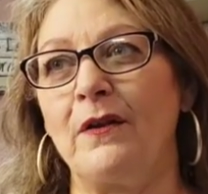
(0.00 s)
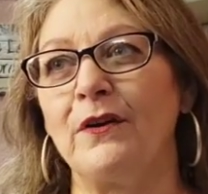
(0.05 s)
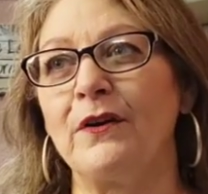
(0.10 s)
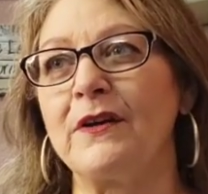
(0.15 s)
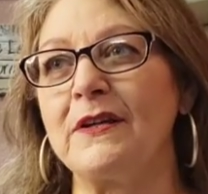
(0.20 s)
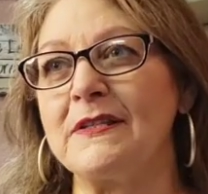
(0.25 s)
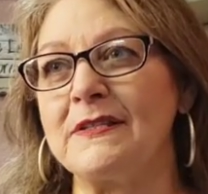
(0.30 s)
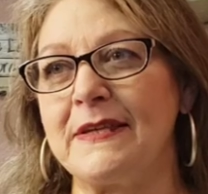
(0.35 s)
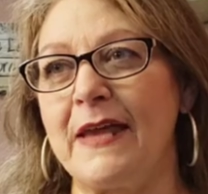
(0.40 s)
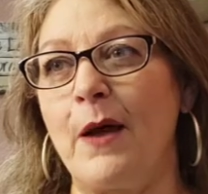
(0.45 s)

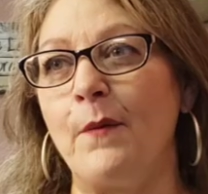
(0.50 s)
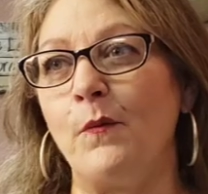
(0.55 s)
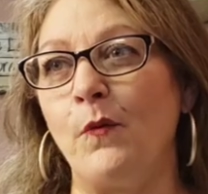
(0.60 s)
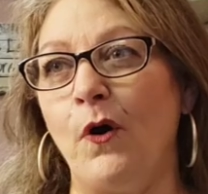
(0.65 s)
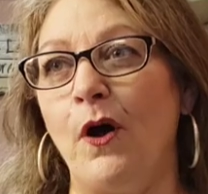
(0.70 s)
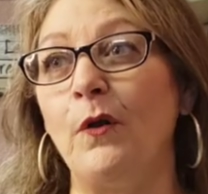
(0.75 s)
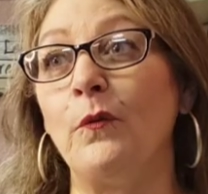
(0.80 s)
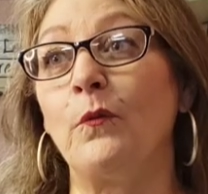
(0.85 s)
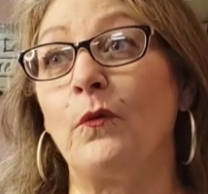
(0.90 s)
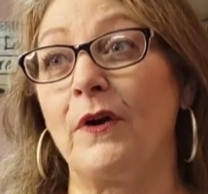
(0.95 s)
Look at Sam
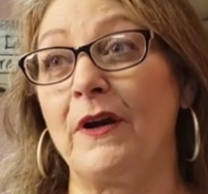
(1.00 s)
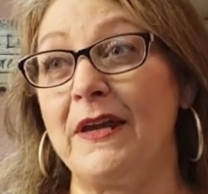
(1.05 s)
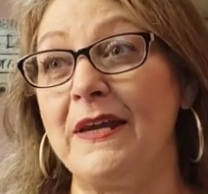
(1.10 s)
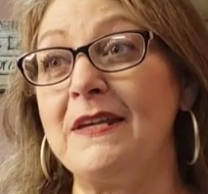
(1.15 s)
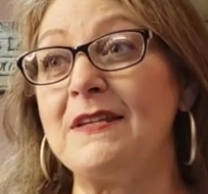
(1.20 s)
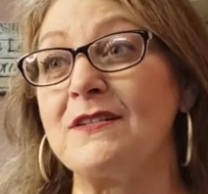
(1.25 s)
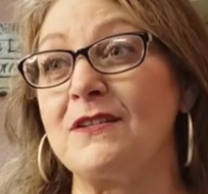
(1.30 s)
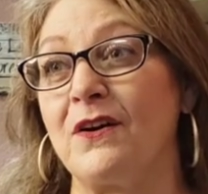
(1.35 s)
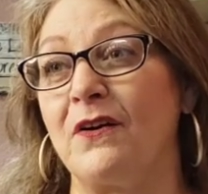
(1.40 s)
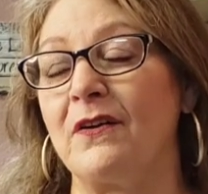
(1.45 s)
Walton, where
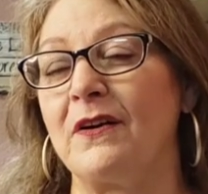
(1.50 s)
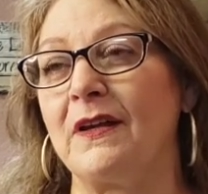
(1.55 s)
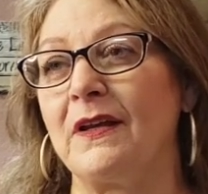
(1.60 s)
he started.